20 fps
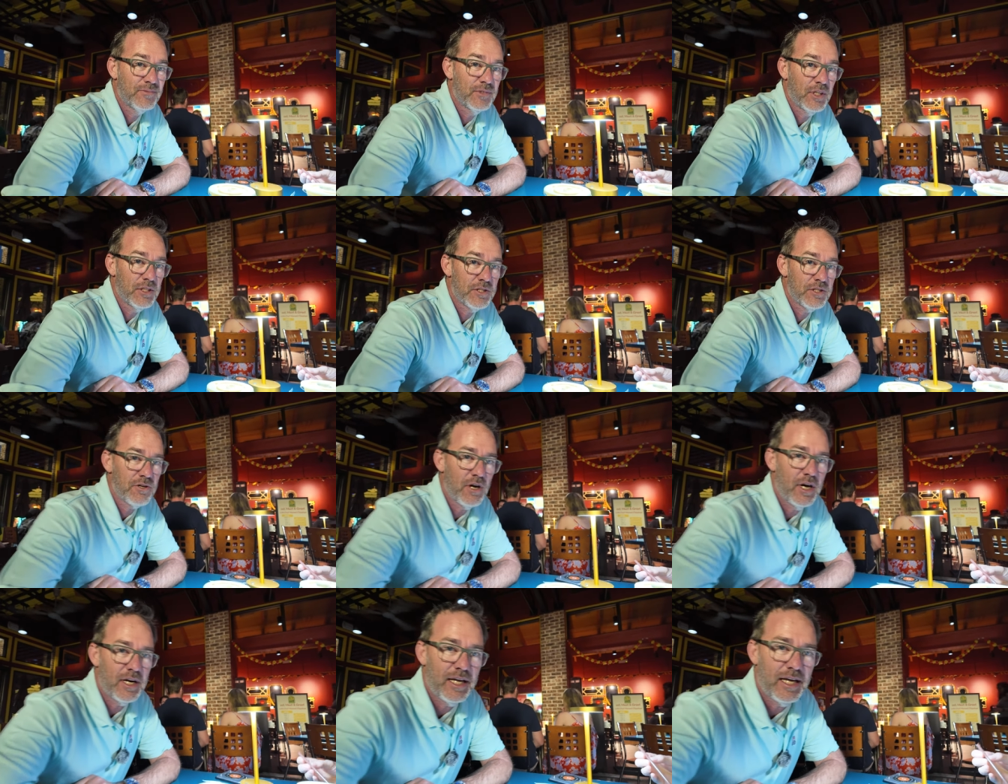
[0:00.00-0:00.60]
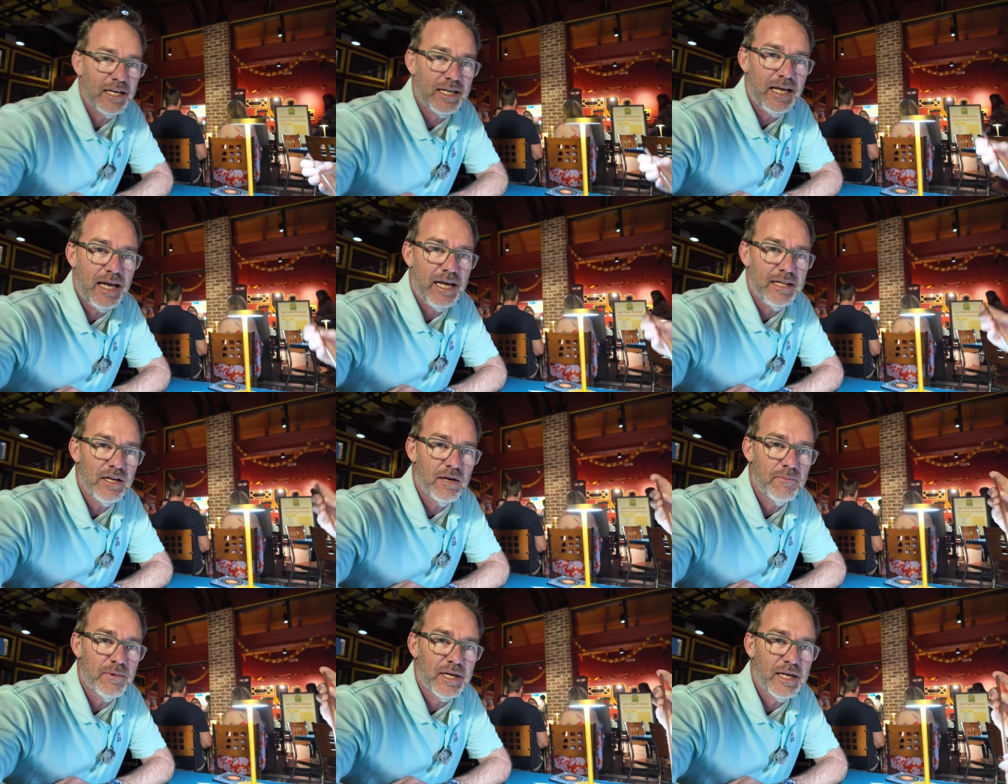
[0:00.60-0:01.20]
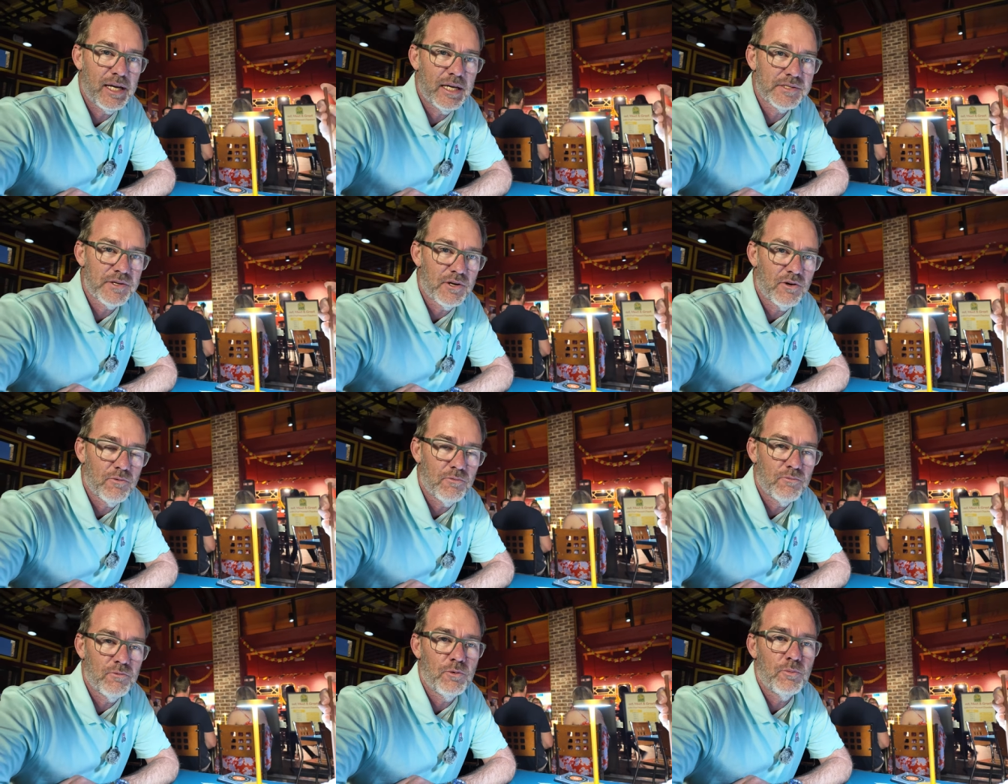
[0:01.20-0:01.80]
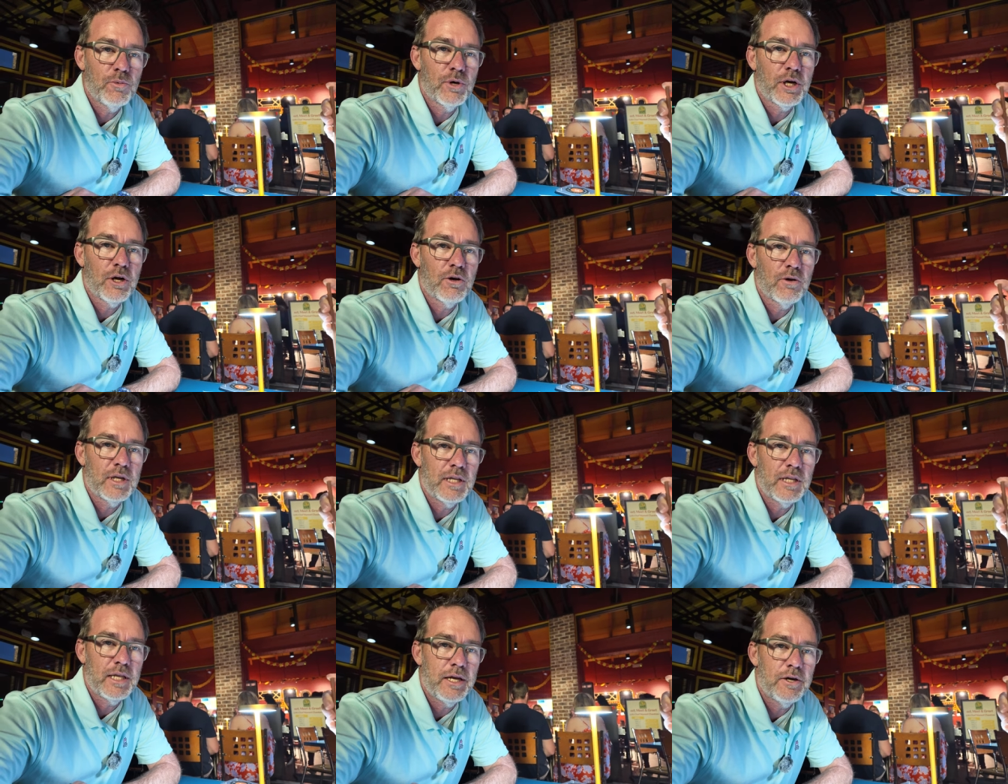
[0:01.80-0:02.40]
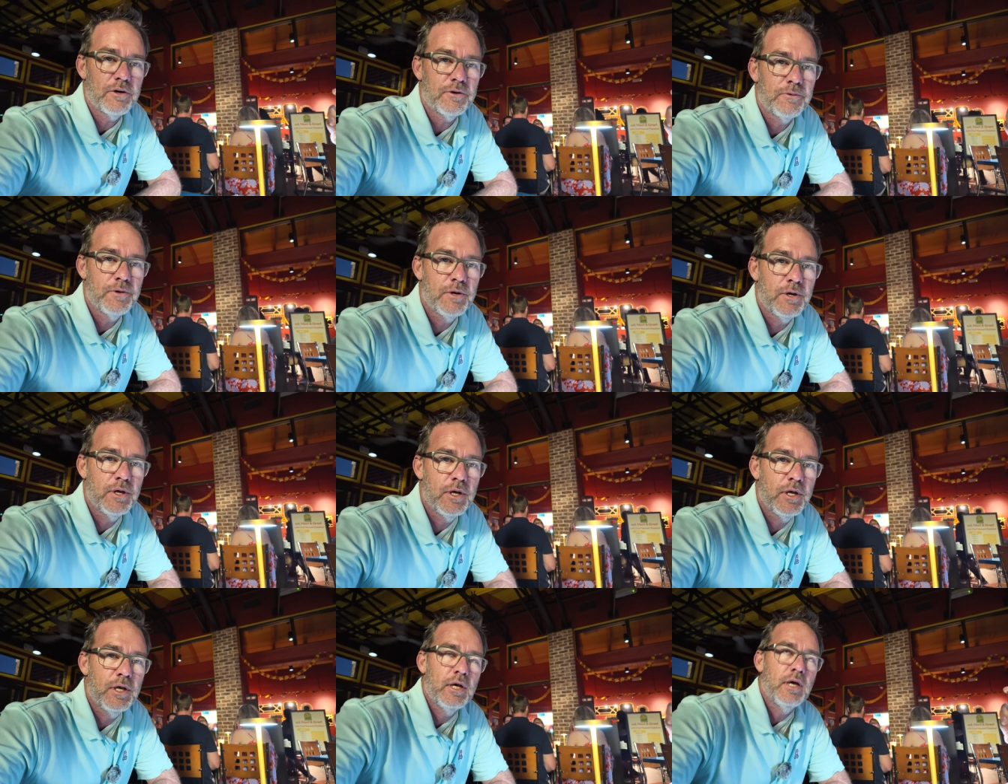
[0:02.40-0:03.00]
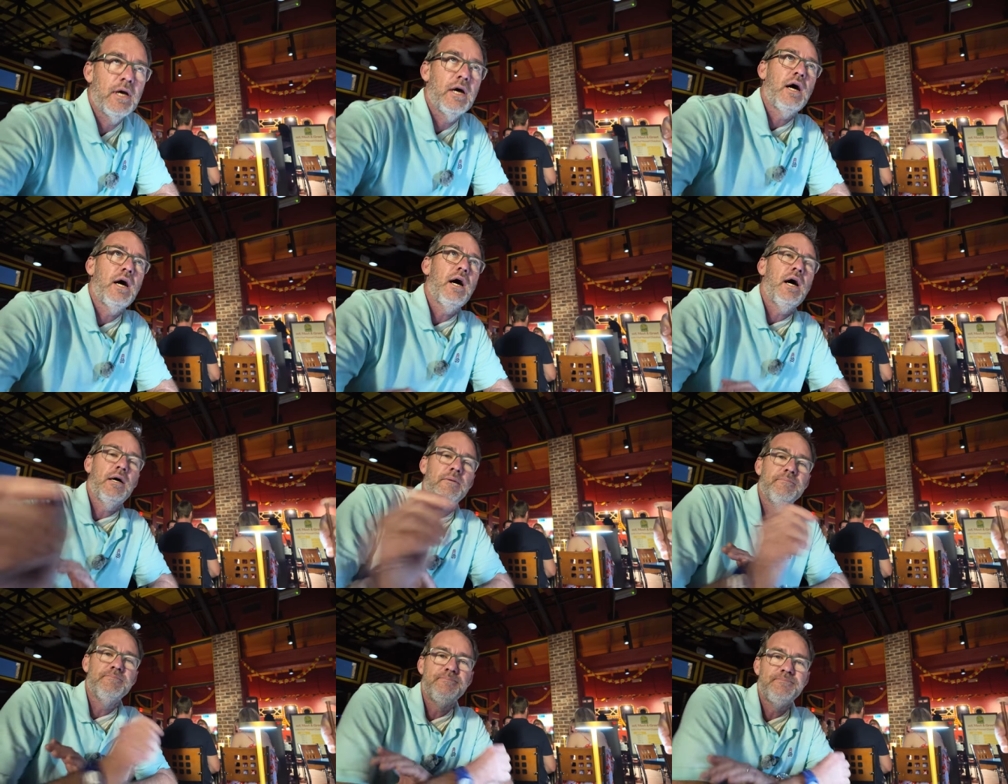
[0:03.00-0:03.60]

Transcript: was trying to get Kay in there, but I guess we'll bring her in later.